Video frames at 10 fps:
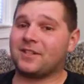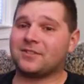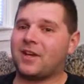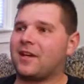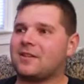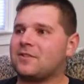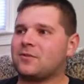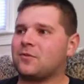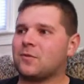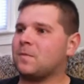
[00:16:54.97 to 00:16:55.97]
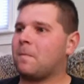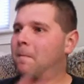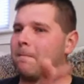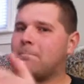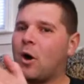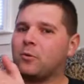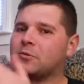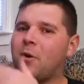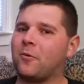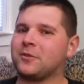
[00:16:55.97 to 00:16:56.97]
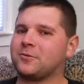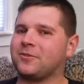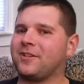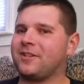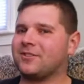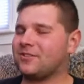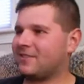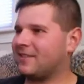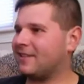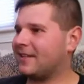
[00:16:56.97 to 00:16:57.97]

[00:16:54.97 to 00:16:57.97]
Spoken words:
decided to postpone its release.